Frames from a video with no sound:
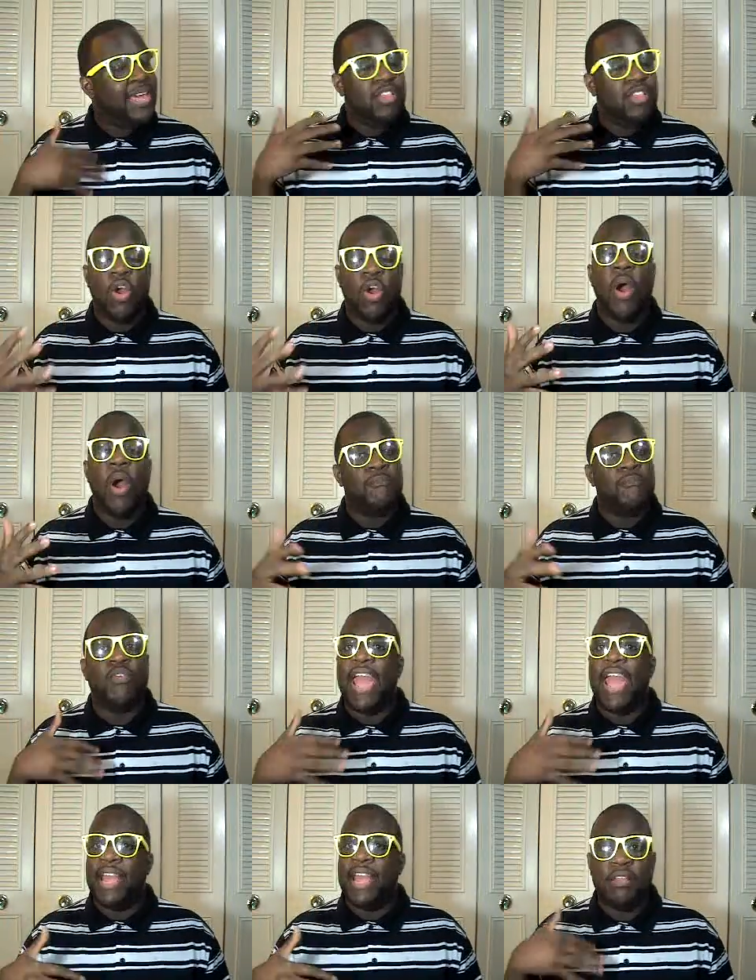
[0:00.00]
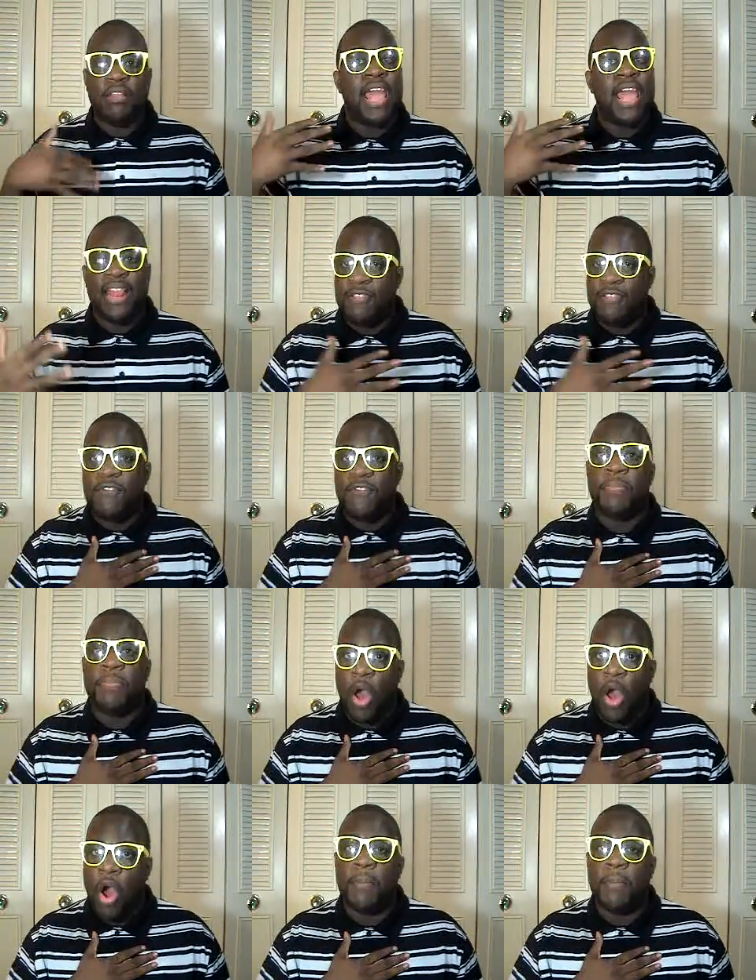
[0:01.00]
He know I'm ranting, and it's from
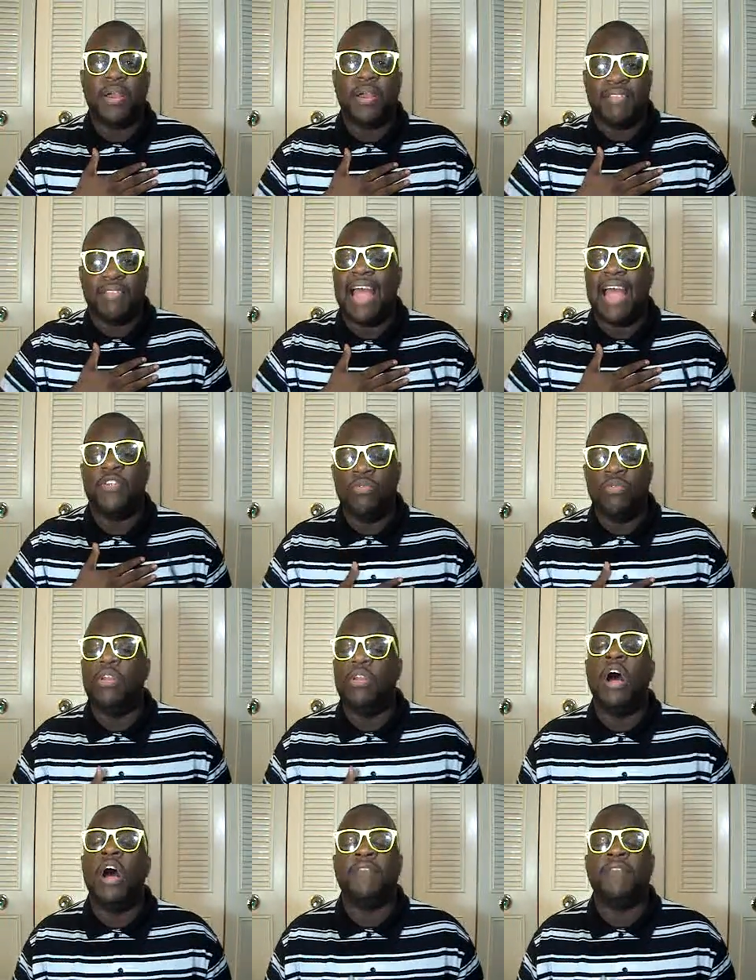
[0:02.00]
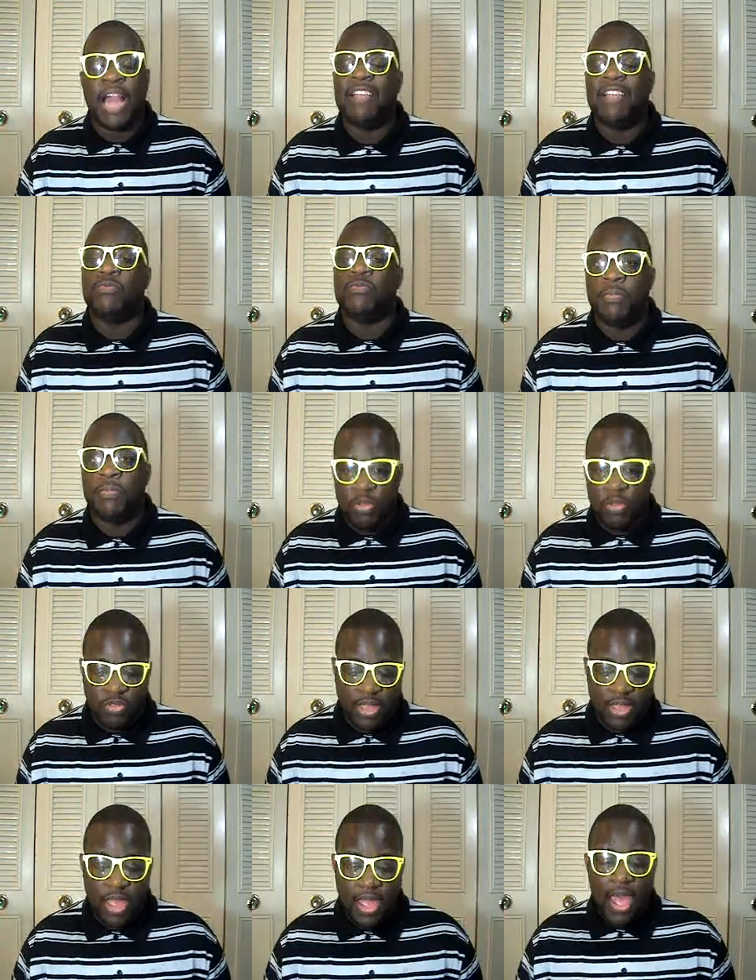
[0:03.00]
the heart, because I do love gospel
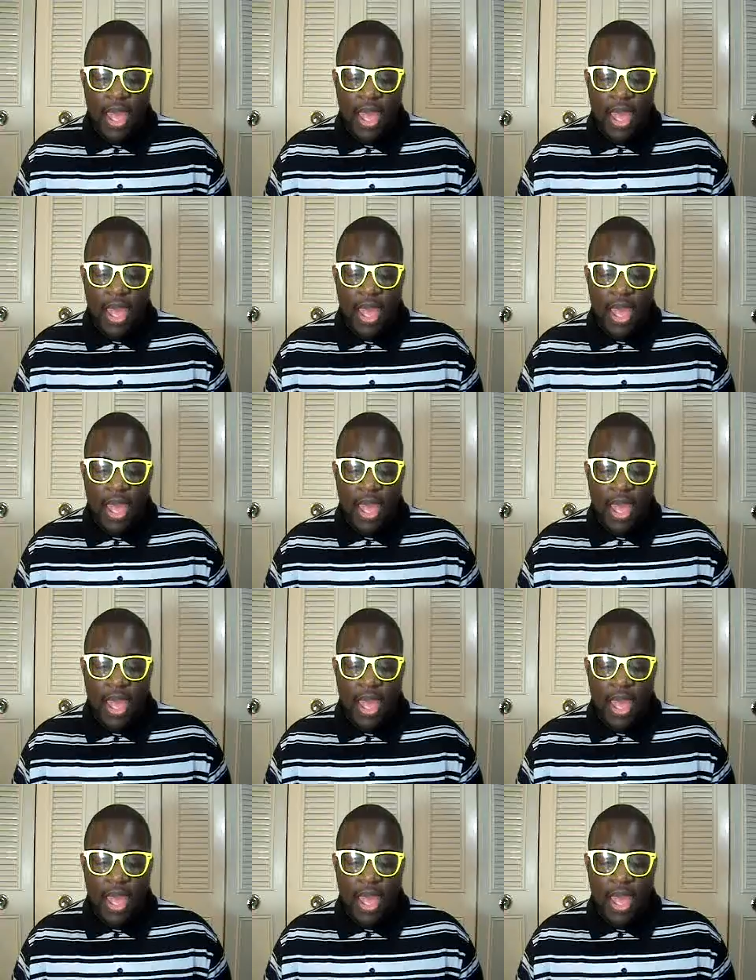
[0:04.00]
music.